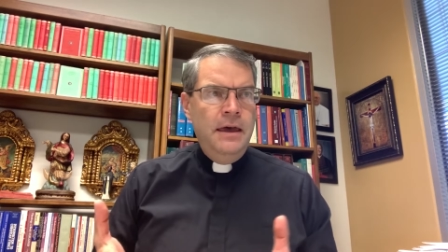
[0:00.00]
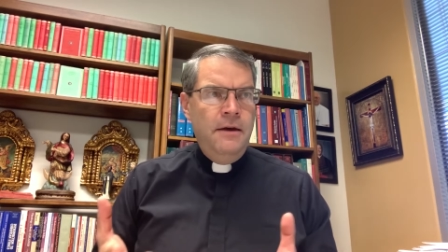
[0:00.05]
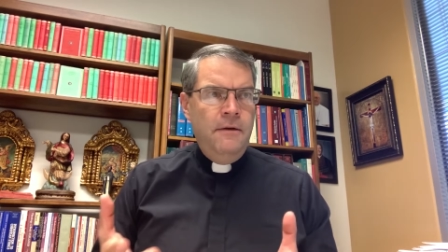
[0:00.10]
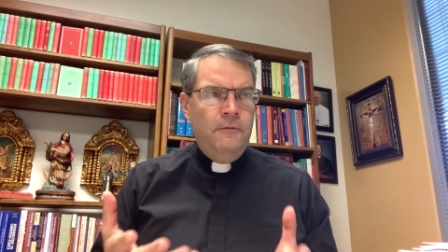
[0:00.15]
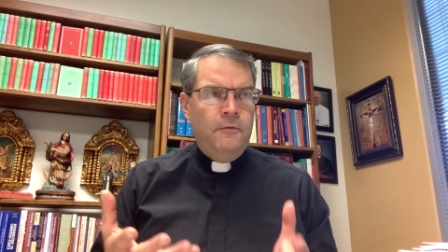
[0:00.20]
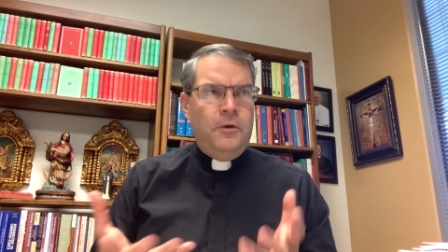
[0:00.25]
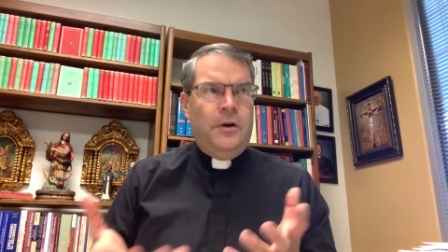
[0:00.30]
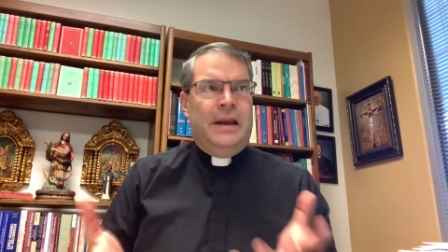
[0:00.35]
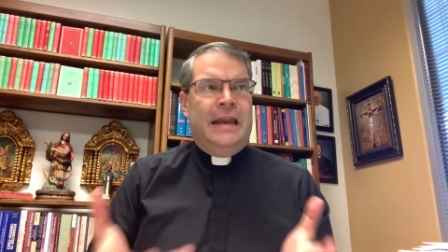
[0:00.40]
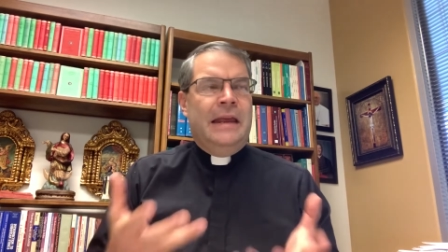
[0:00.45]

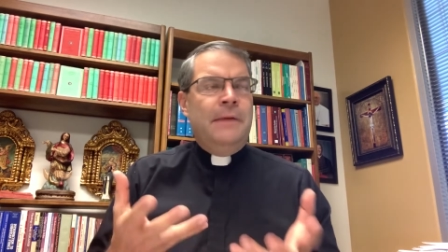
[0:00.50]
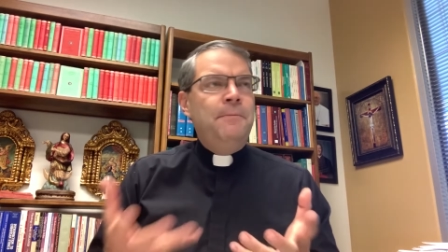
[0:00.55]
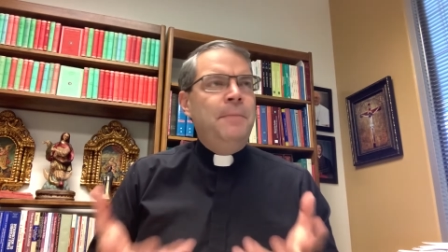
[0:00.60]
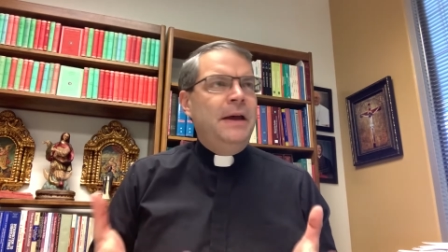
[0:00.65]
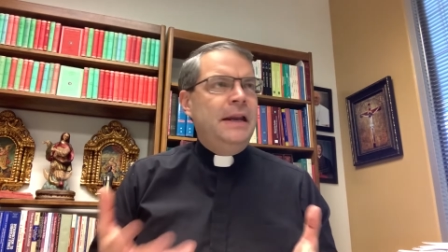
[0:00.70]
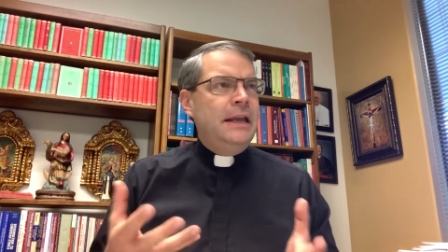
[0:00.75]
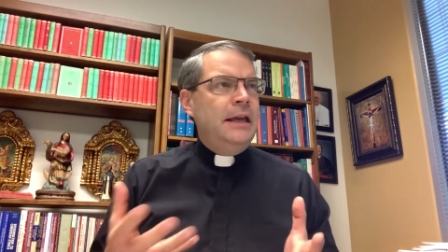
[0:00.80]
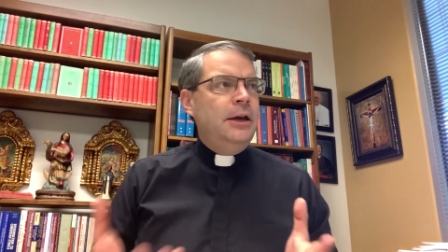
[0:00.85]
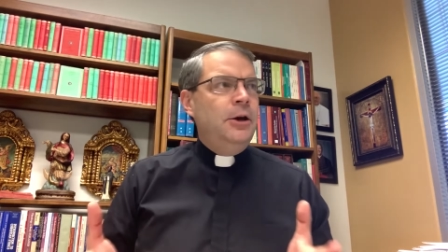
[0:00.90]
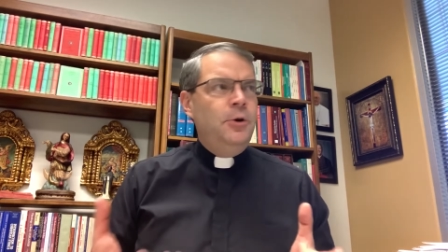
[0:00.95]
for
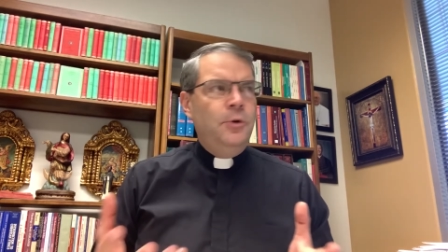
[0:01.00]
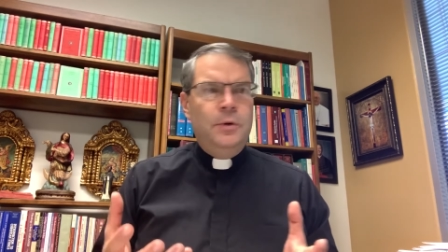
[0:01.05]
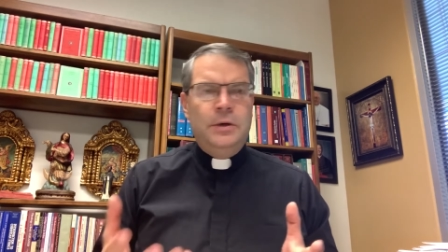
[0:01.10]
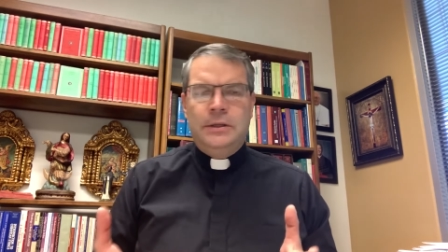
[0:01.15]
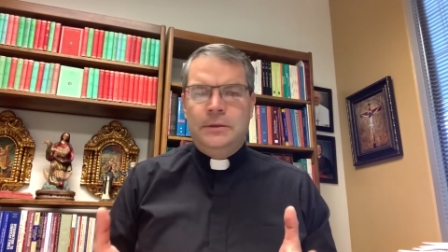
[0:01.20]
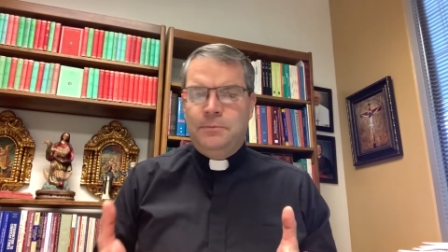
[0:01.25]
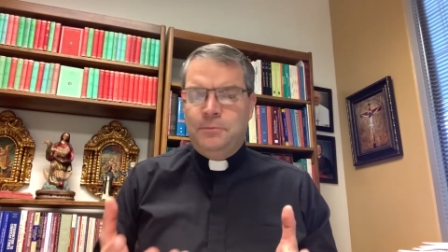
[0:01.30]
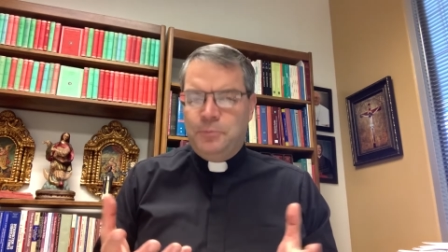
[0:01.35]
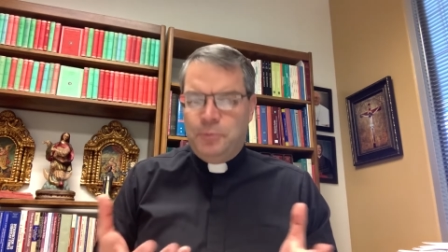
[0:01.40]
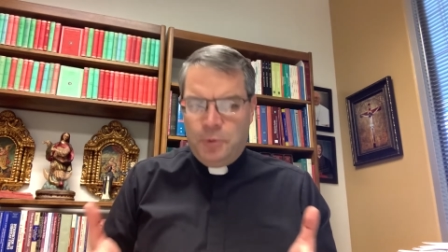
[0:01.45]
anybody who is
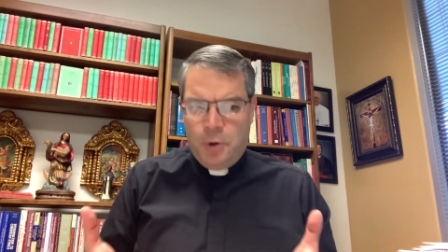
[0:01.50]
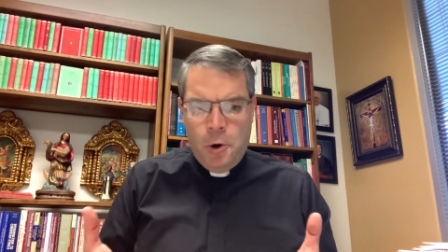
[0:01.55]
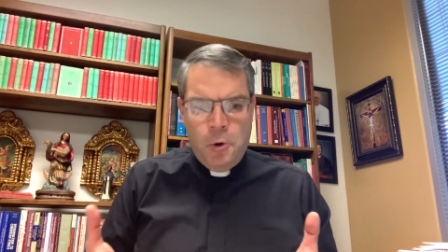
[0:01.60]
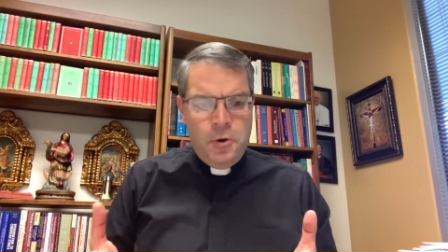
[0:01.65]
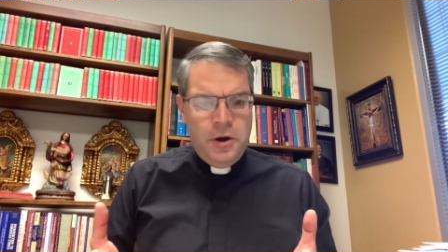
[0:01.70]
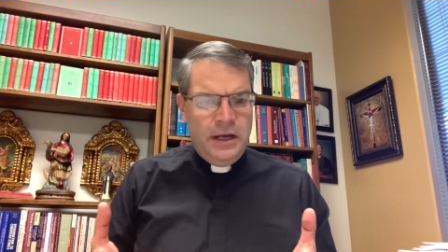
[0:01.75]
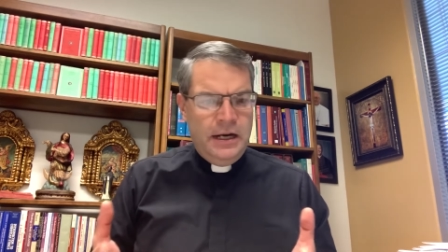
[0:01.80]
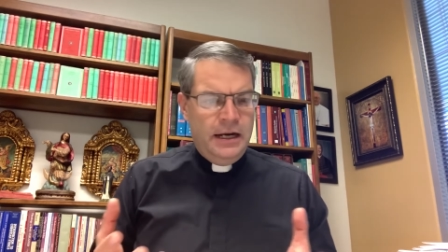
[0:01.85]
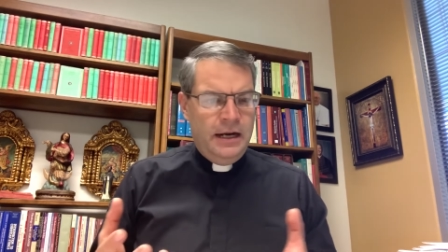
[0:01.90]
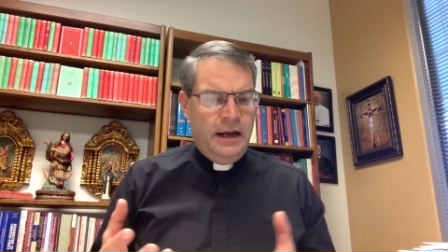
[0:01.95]

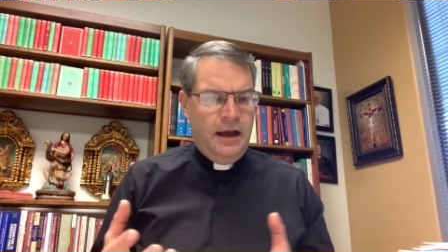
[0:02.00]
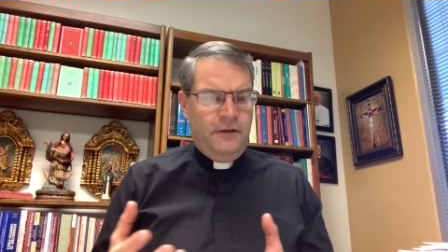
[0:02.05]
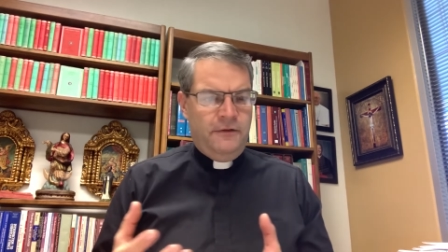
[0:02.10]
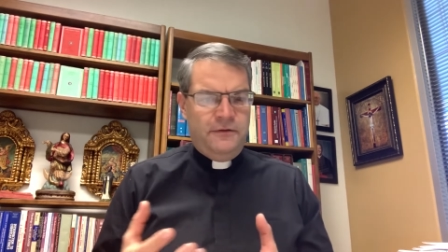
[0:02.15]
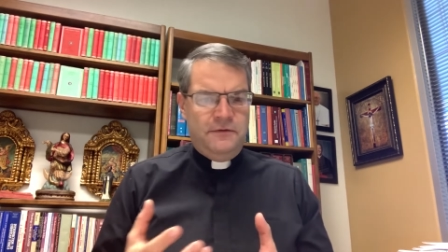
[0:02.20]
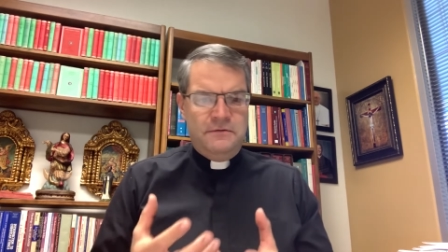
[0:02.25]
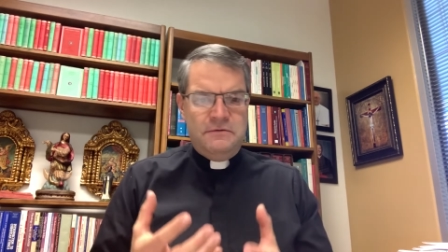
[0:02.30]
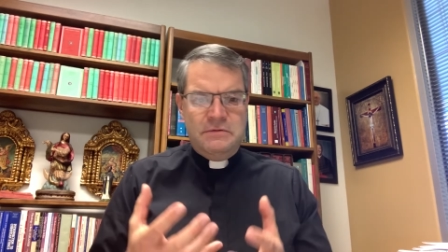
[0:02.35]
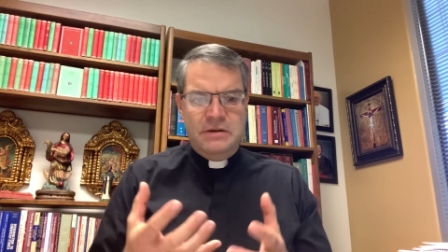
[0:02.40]
broken enough,